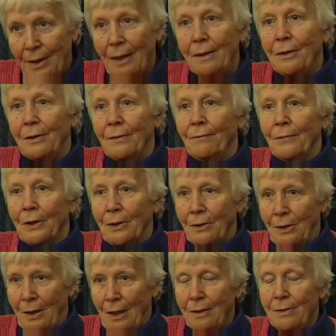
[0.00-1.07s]
that evening,
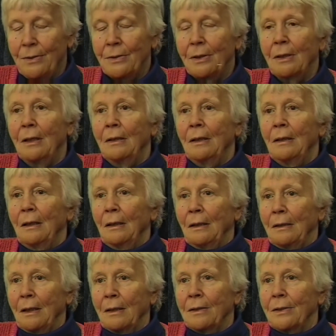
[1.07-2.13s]
yes.
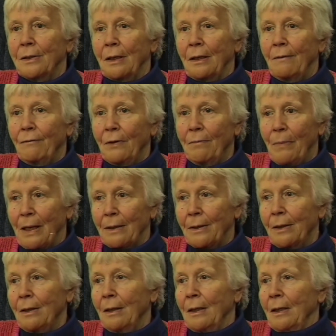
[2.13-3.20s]
Yes, everybody.